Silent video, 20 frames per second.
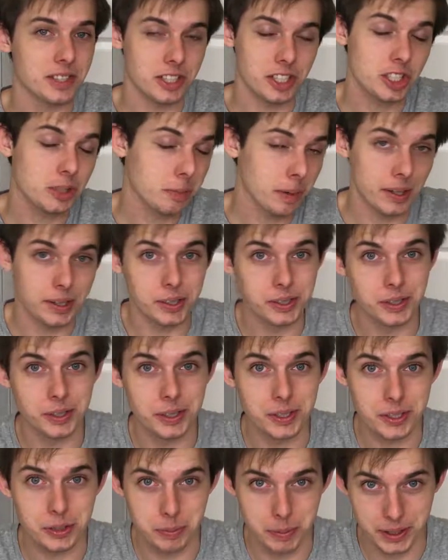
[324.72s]

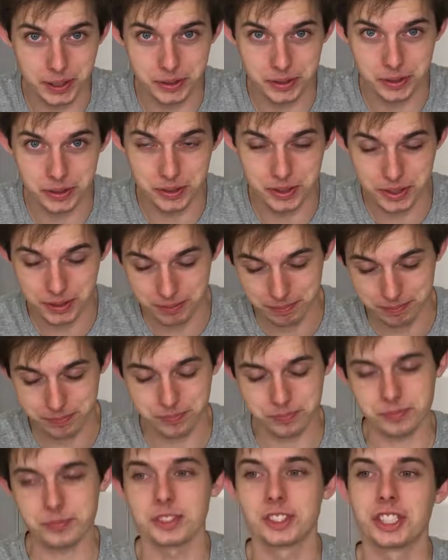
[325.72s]
Sparkle Sprinkles.
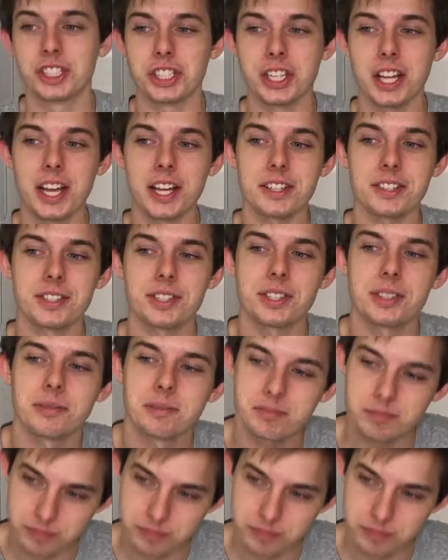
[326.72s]
She says,